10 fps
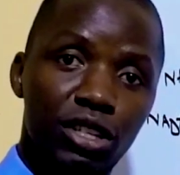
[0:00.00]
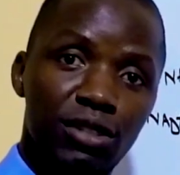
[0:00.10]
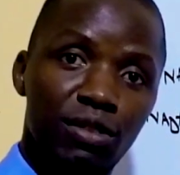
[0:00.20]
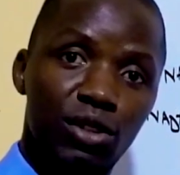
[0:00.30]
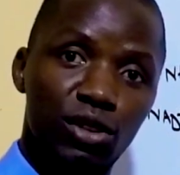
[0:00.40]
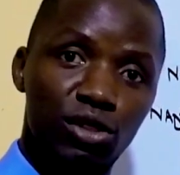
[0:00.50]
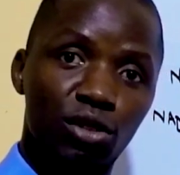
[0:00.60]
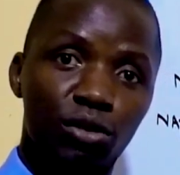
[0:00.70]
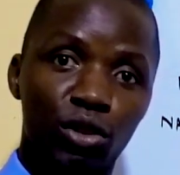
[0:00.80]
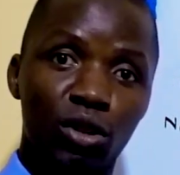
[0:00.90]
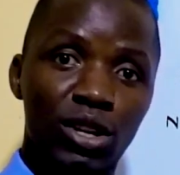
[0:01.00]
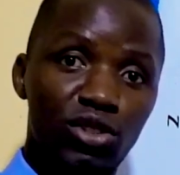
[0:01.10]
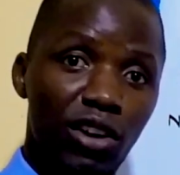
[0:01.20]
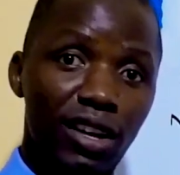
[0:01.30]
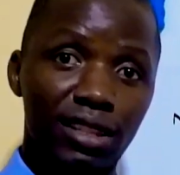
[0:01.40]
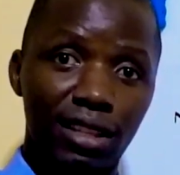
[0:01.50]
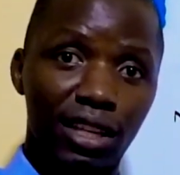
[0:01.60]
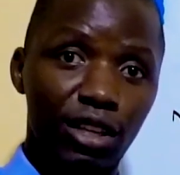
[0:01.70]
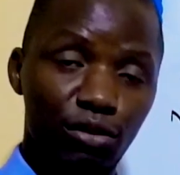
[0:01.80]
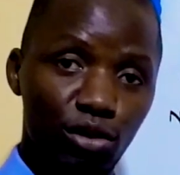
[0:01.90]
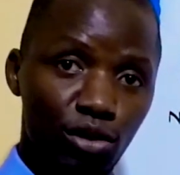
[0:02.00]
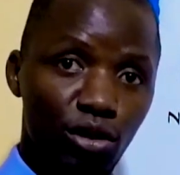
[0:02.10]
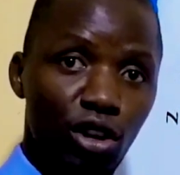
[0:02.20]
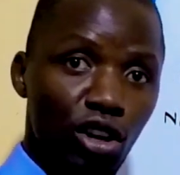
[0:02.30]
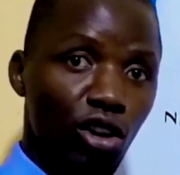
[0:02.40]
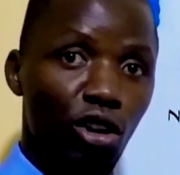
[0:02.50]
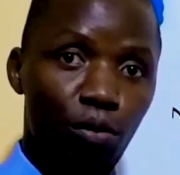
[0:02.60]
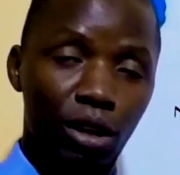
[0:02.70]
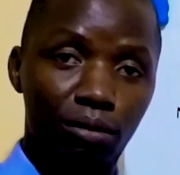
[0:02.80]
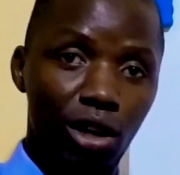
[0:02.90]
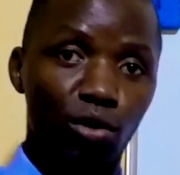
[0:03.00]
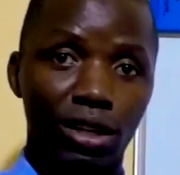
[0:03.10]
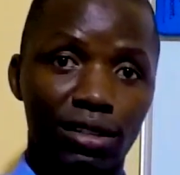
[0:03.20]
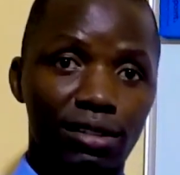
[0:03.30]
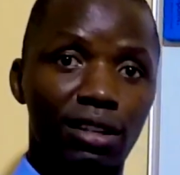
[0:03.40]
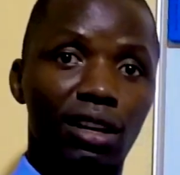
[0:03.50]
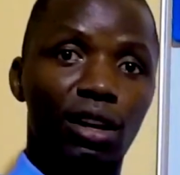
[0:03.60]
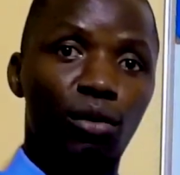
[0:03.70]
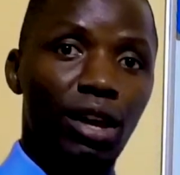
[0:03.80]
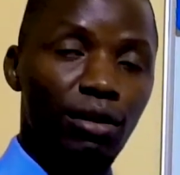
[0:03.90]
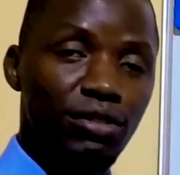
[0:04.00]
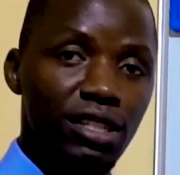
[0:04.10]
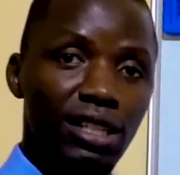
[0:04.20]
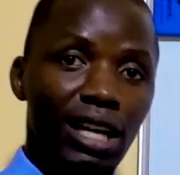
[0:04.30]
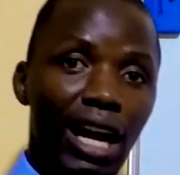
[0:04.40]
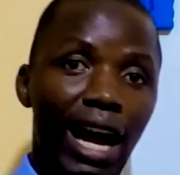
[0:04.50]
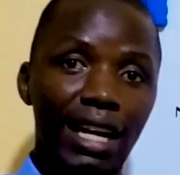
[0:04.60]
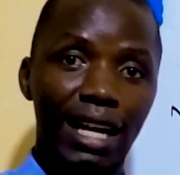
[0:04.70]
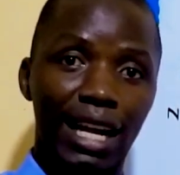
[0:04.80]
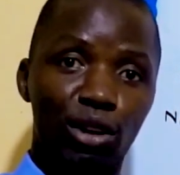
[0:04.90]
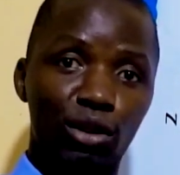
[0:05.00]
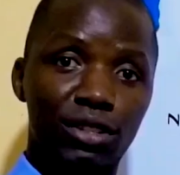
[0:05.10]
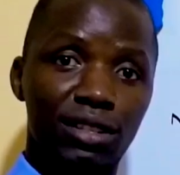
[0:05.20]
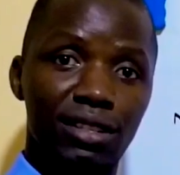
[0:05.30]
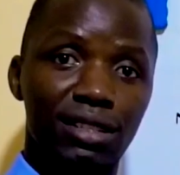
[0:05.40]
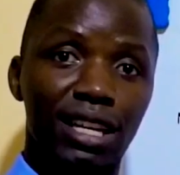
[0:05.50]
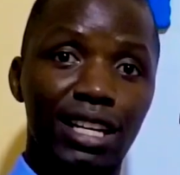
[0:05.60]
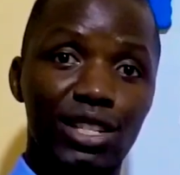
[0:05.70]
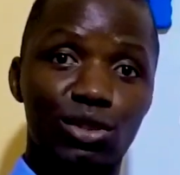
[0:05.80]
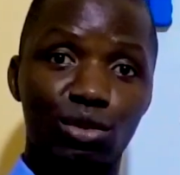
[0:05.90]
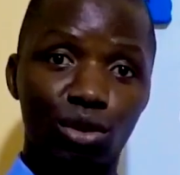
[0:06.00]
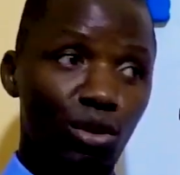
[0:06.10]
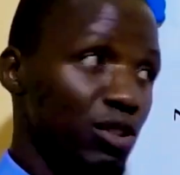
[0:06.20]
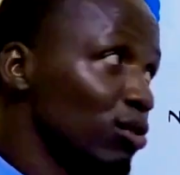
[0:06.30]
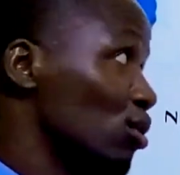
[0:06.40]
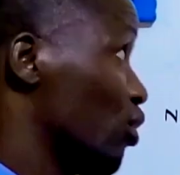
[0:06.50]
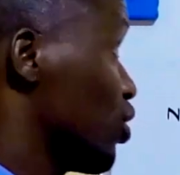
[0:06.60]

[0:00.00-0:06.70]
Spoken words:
these videos, or for those who are writing, if you open backwards, we have seen under glycolysis, this glucose,